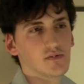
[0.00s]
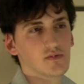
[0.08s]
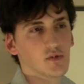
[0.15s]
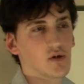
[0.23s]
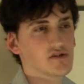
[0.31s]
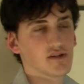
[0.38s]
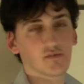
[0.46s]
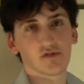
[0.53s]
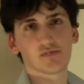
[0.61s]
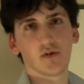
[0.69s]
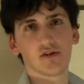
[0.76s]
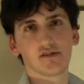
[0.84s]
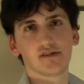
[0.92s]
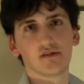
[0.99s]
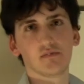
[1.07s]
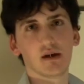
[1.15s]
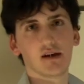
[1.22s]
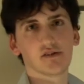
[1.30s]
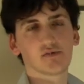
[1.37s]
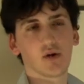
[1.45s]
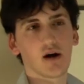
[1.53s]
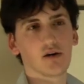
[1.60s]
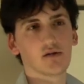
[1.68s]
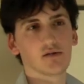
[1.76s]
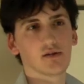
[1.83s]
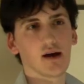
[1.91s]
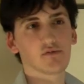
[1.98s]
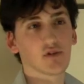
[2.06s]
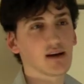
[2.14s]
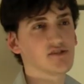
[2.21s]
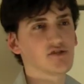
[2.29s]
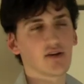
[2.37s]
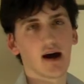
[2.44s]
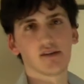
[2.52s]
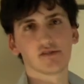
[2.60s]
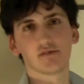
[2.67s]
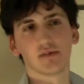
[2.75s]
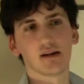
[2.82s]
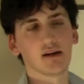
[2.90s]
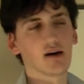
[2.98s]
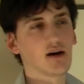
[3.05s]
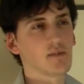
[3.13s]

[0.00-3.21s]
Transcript: the ones that responded to me as well, have really stood out to me.